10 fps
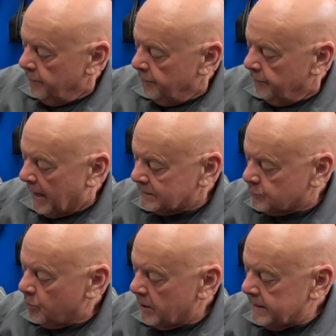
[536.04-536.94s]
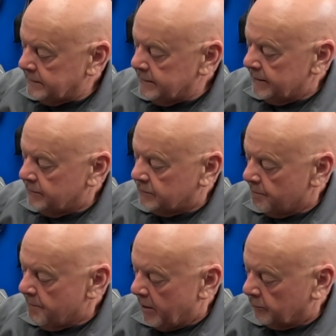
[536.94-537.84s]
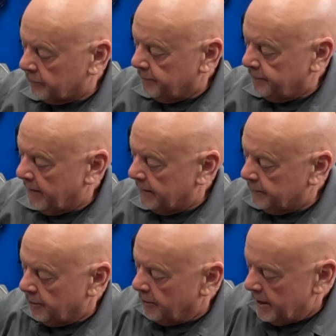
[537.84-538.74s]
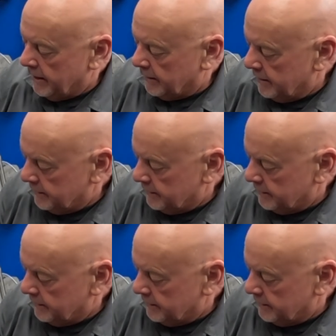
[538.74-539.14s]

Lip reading: That's what I did to mount the Fender, and I